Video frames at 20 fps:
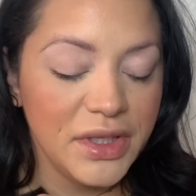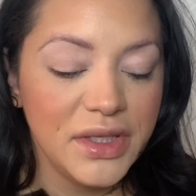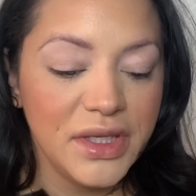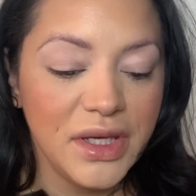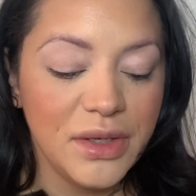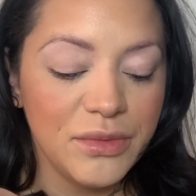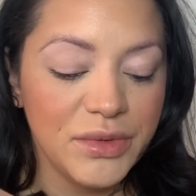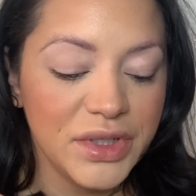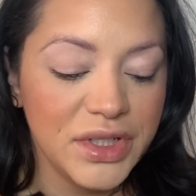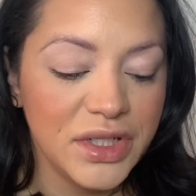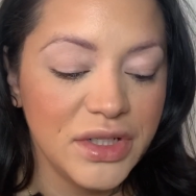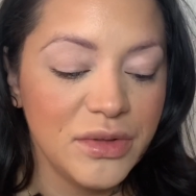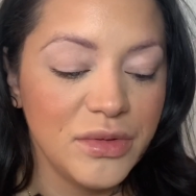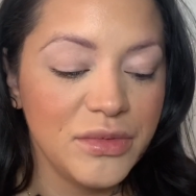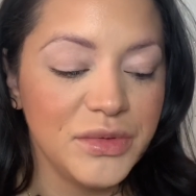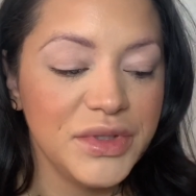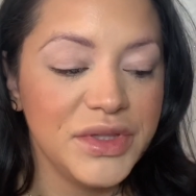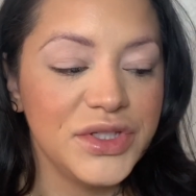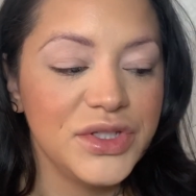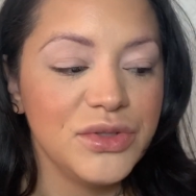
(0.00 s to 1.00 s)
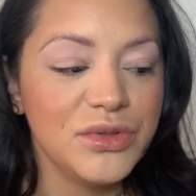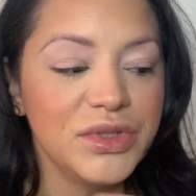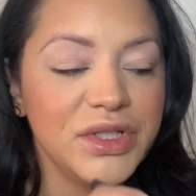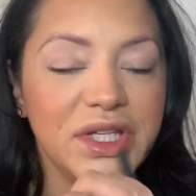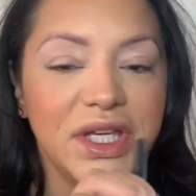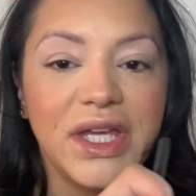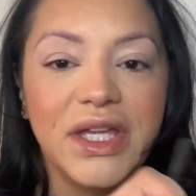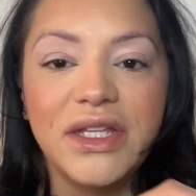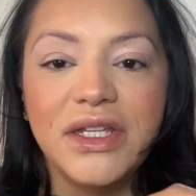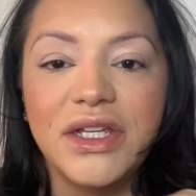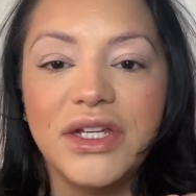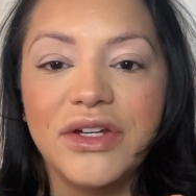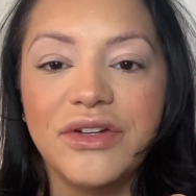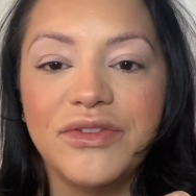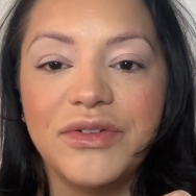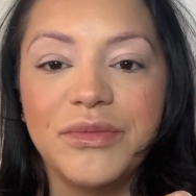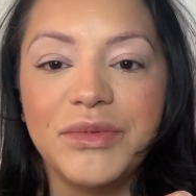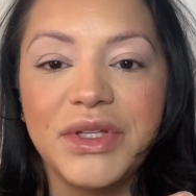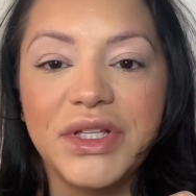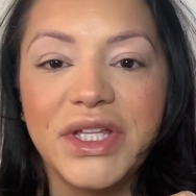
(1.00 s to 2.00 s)
yeah, we're gonna go with Juliet here
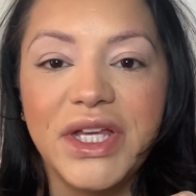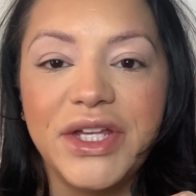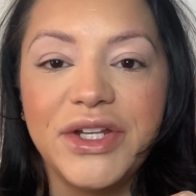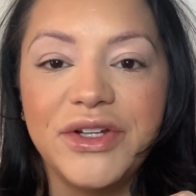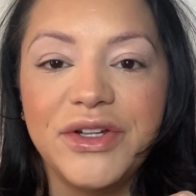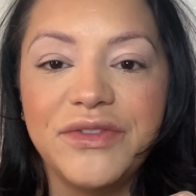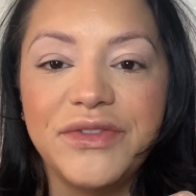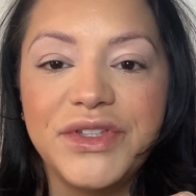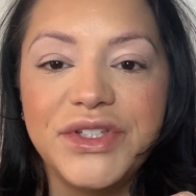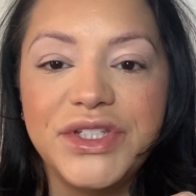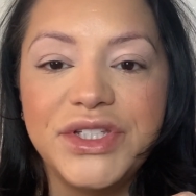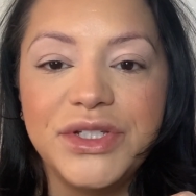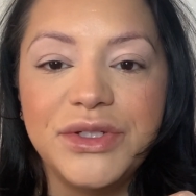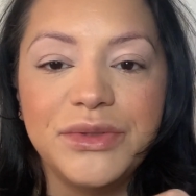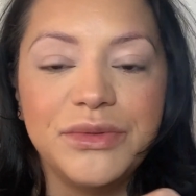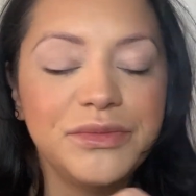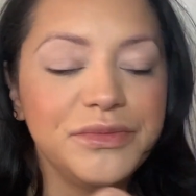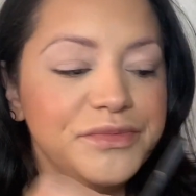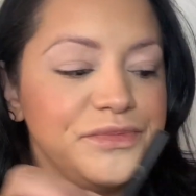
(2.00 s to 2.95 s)
from the lighter of the two.